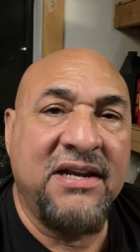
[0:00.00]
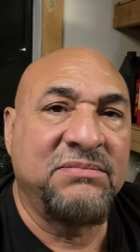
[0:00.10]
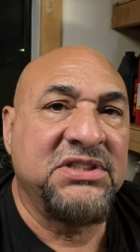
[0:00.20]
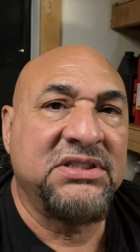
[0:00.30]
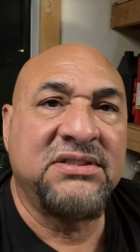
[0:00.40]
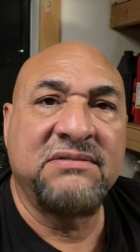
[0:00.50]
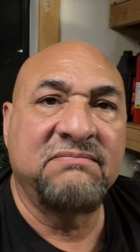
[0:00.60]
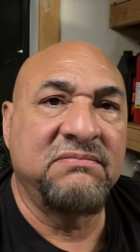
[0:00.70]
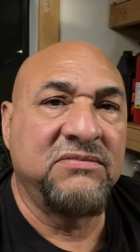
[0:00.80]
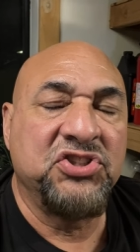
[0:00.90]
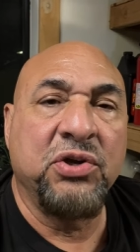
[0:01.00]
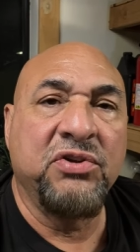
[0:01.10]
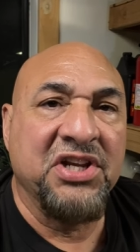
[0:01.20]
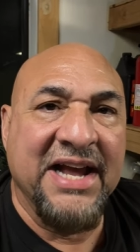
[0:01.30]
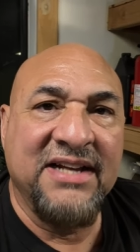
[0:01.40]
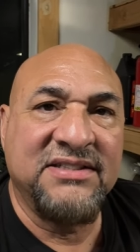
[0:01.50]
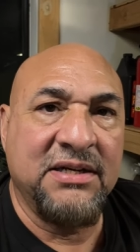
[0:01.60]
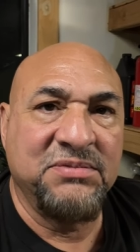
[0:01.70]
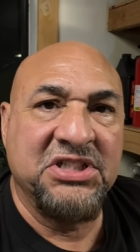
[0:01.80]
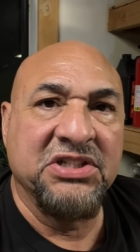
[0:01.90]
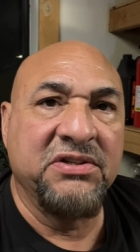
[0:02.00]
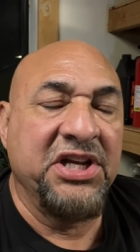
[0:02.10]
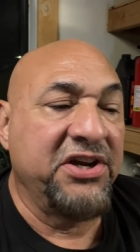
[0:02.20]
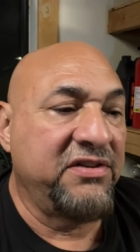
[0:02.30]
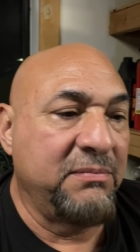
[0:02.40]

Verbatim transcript: I'm just showing you guys that I'm still here.